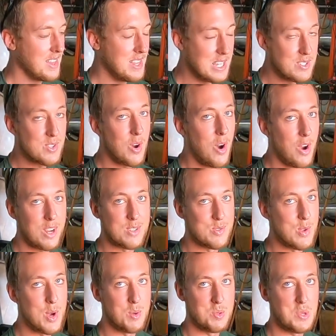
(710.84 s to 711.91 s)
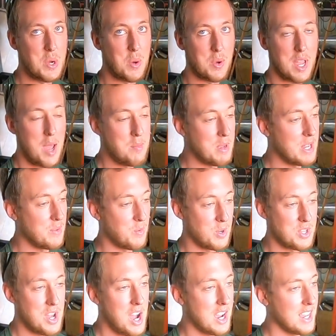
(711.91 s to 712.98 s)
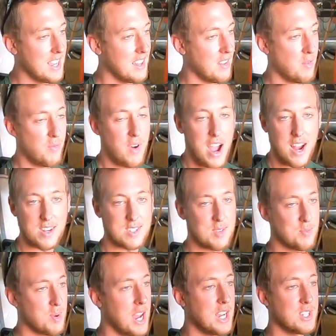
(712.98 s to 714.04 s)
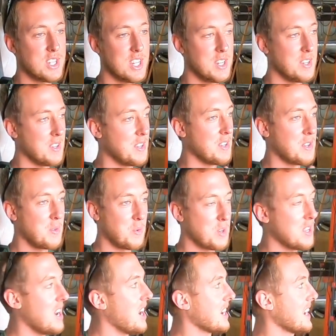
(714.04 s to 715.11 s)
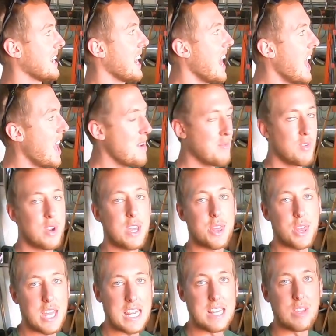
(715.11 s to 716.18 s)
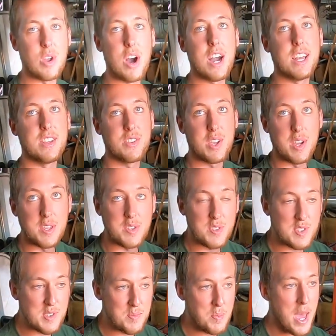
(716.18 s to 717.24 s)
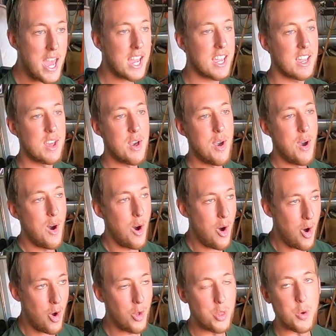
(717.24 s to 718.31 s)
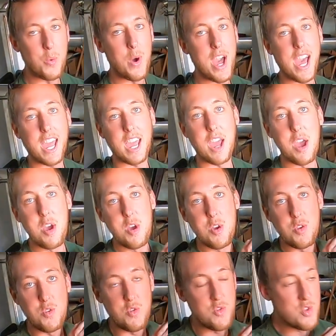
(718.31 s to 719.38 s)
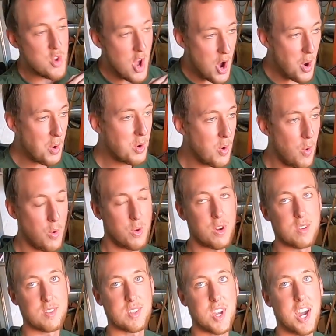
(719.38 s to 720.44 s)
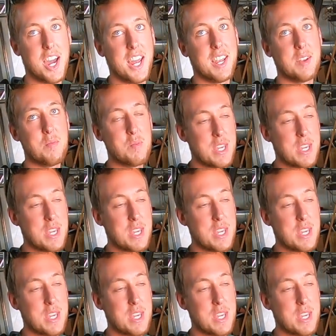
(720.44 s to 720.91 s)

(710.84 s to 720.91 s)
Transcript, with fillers: This car is no joke. I mean, we're talking fire suppression. We're talking everything done to spec all the way. No corners cut,